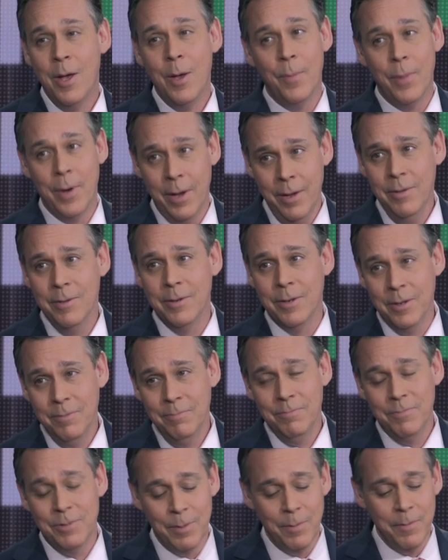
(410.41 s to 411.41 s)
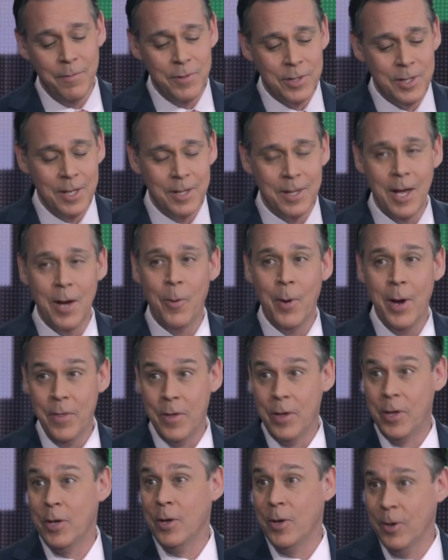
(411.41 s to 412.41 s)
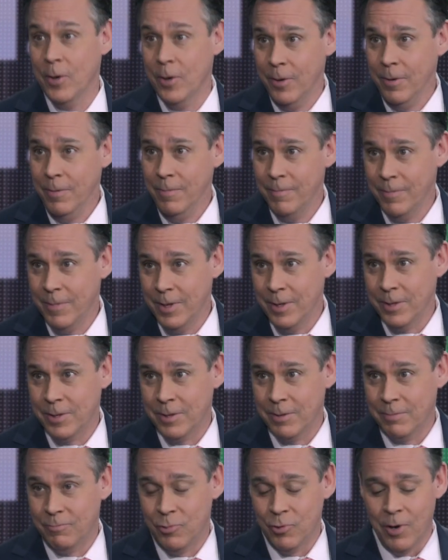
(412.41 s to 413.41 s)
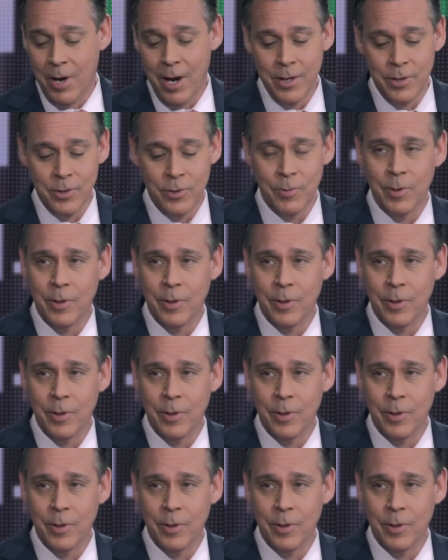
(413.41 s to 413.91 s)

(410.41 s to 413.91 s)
But, you know, some of us think that way. The year is drawing to a